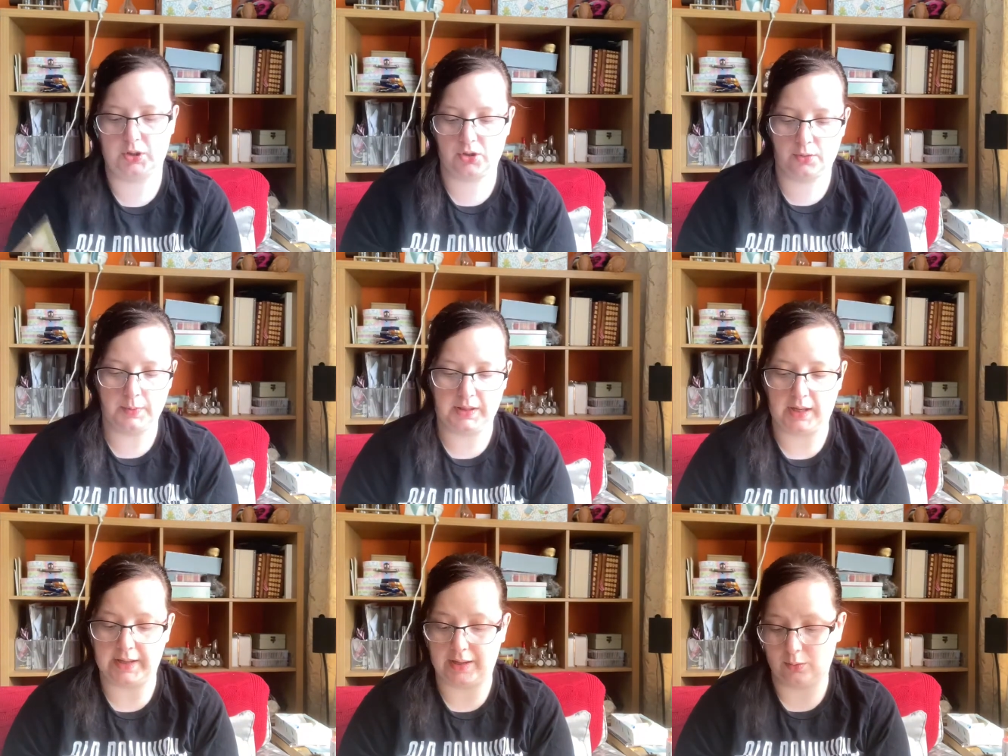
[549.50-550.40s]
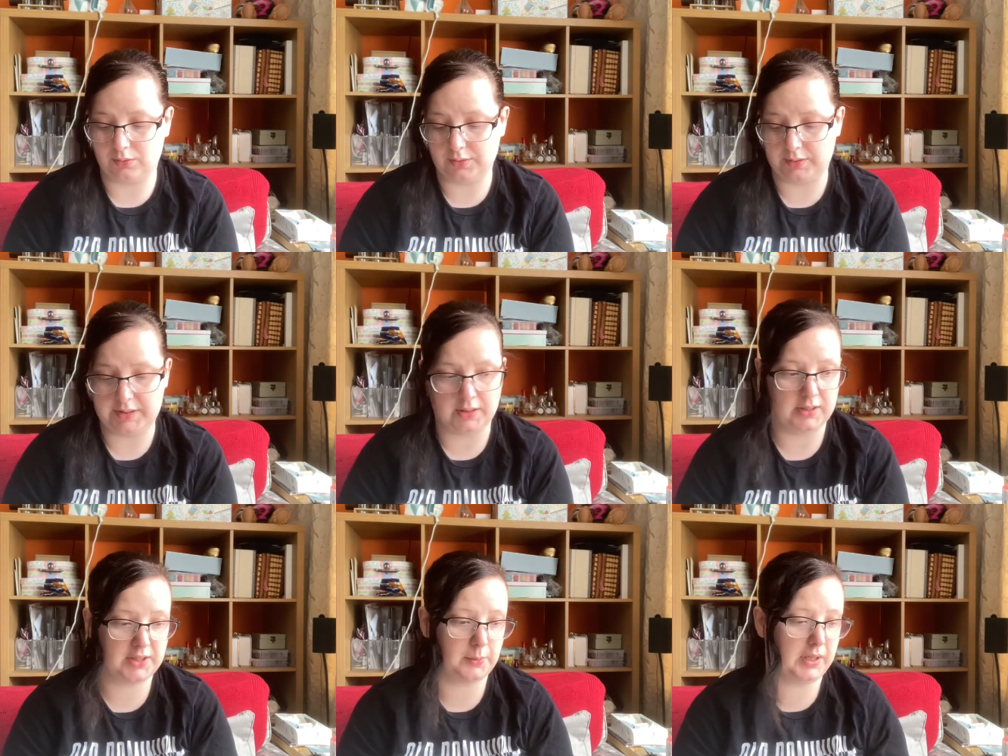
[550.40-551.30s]
should mean that I get all 3 done
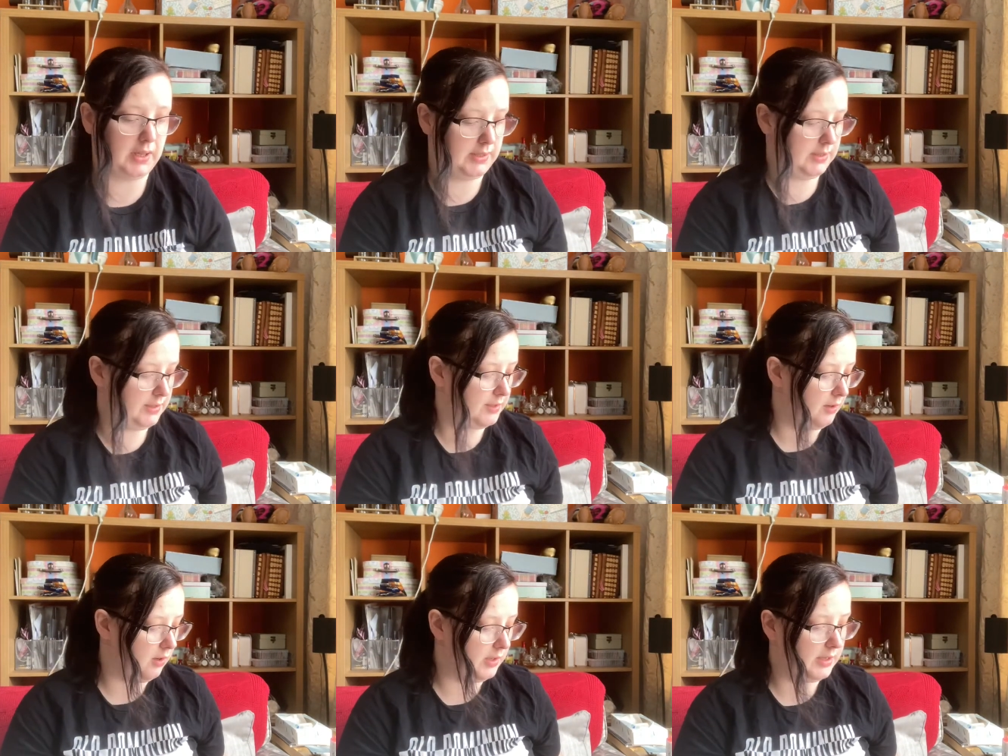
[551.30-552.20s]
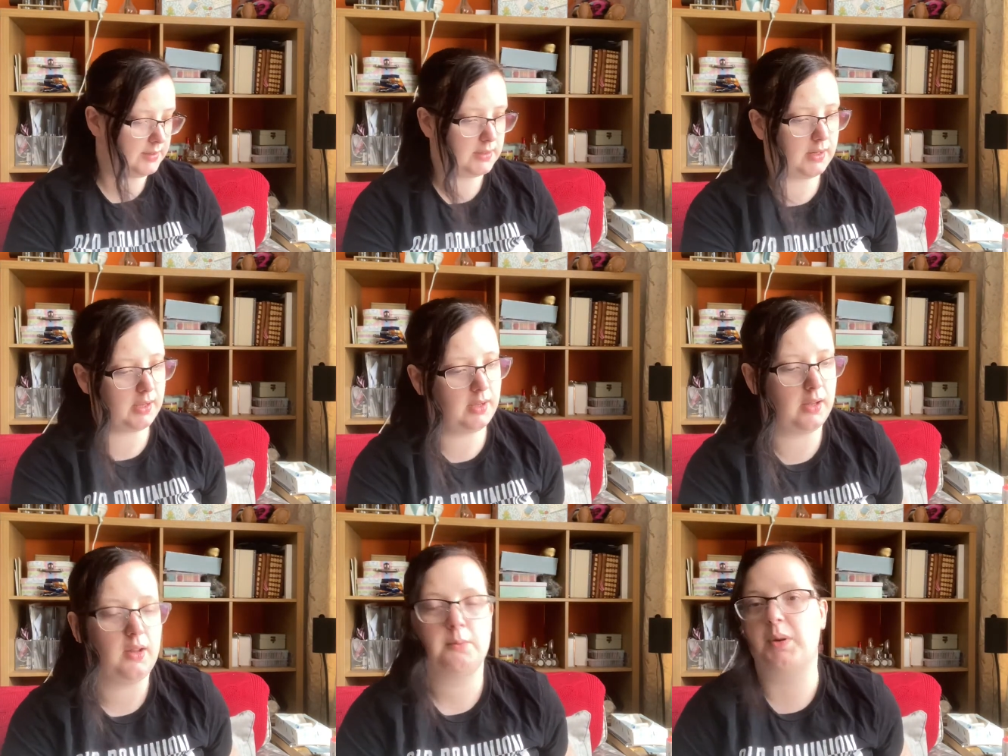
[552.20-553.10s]
this week. I did start yesterday,
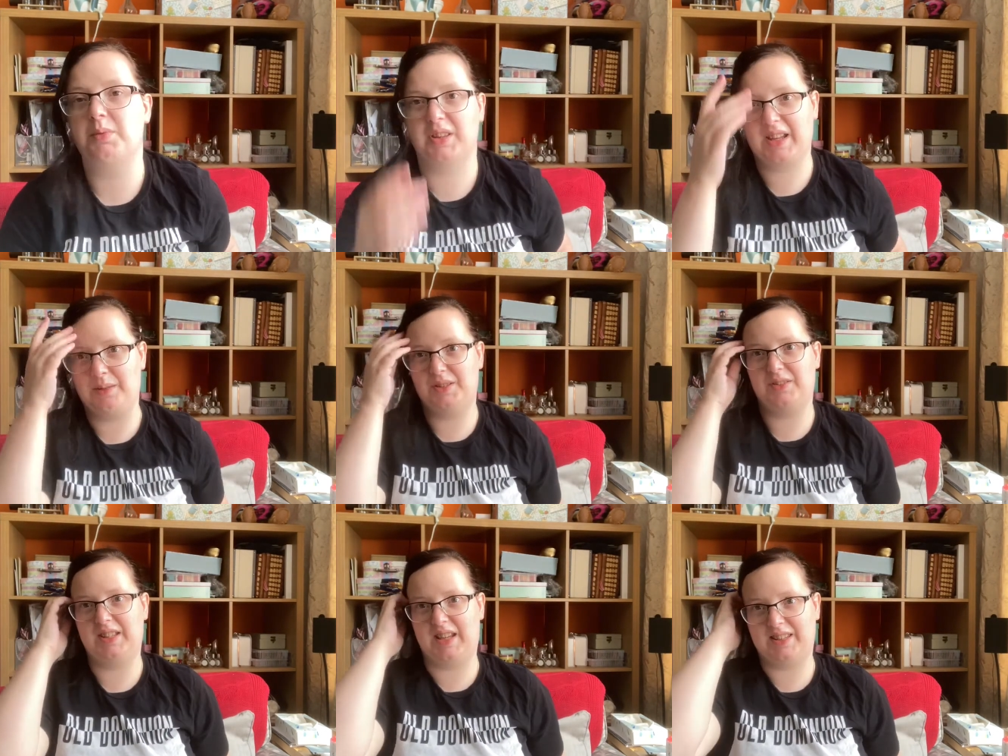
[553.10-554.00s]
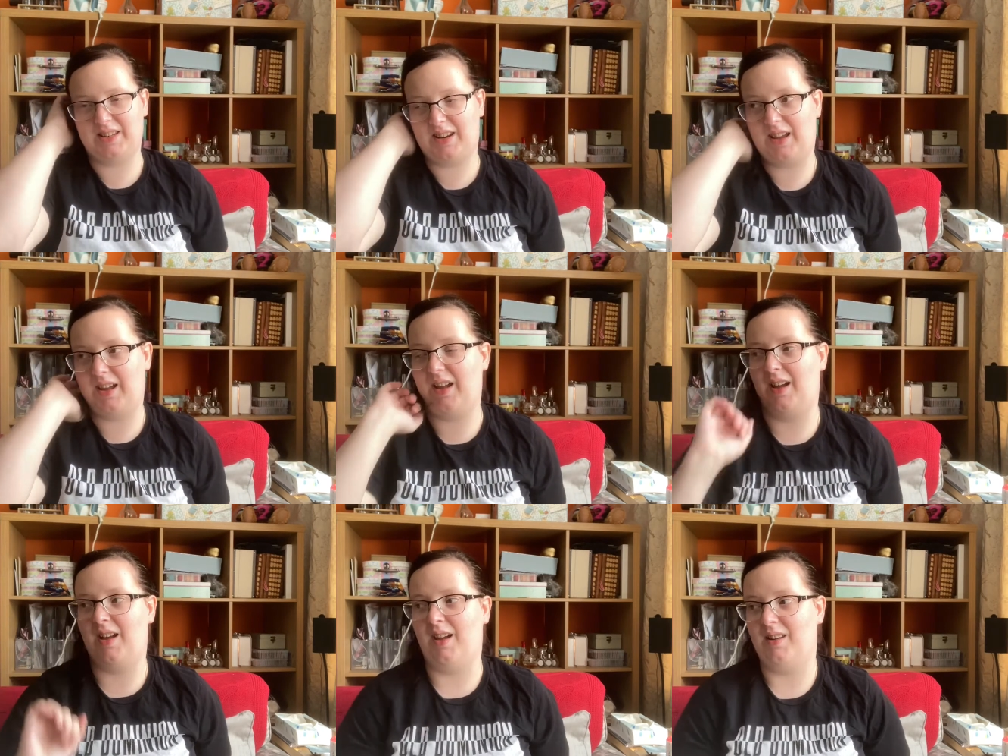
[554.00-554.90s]
my brother came to visit yesterday,
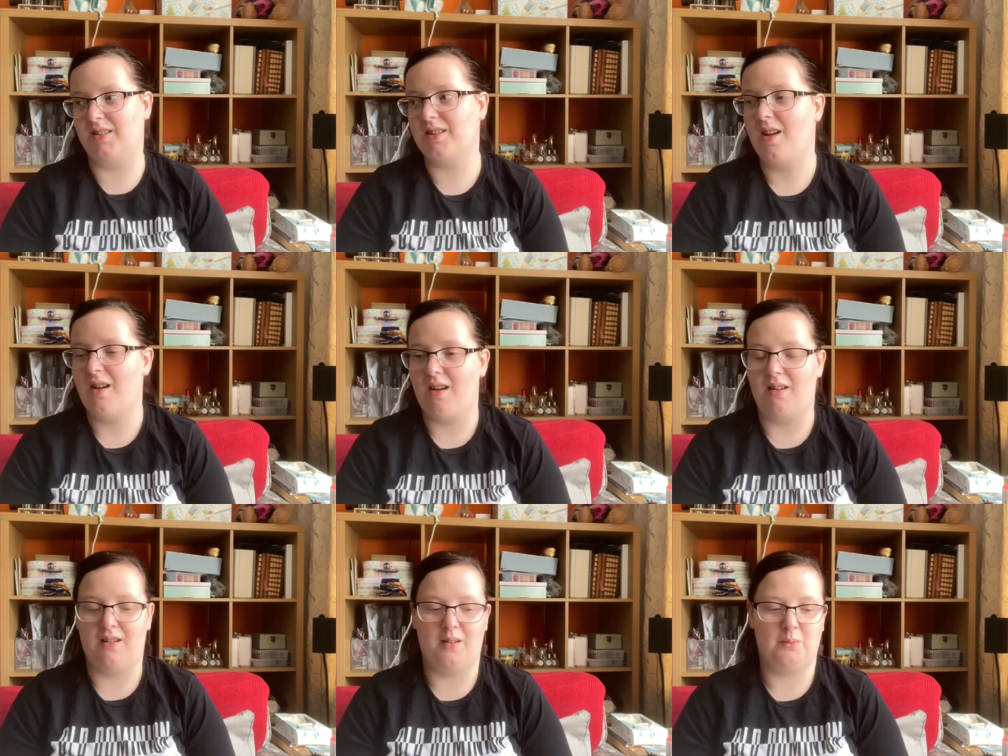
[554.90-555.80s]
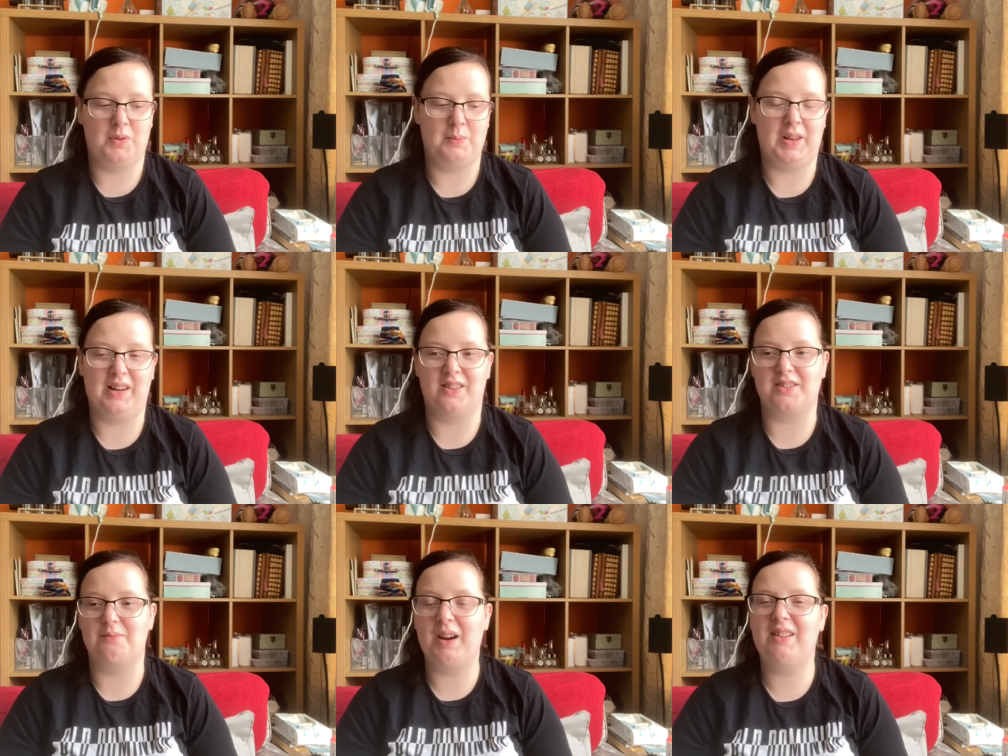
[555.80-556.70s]
and we played lots
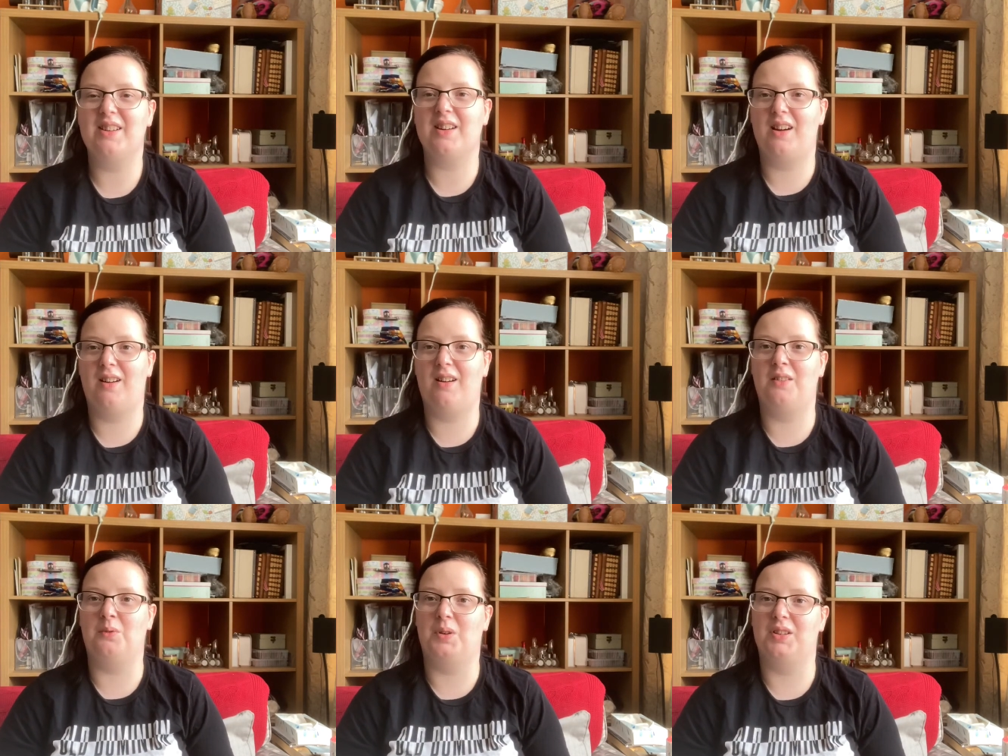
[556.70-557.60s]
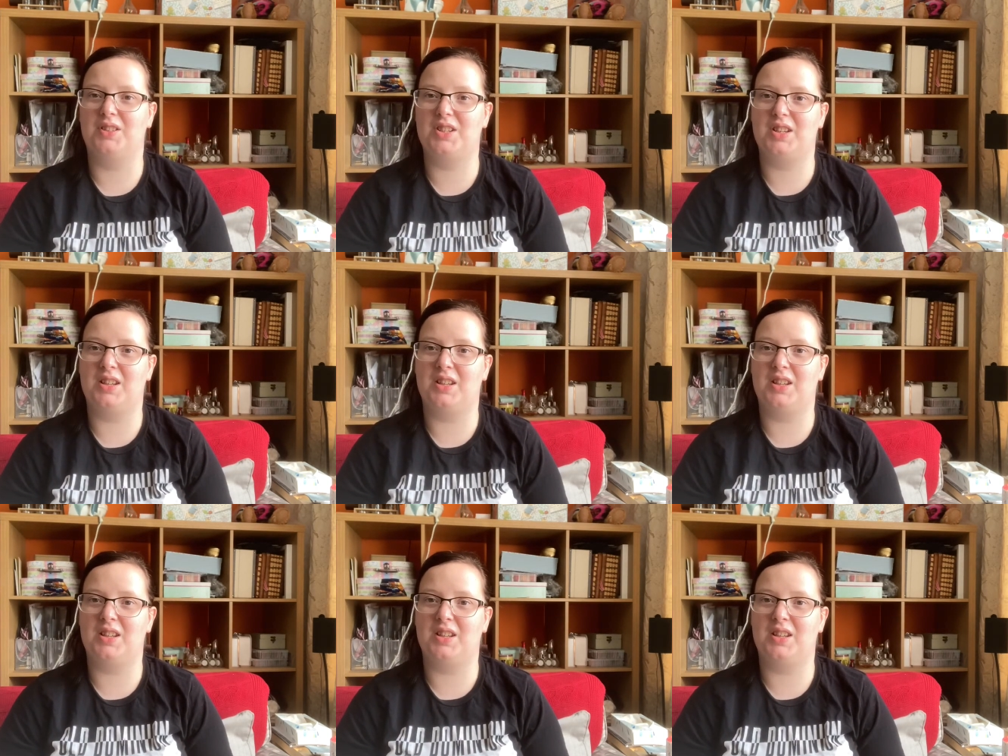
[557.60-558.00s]
of Mario Kart and watched,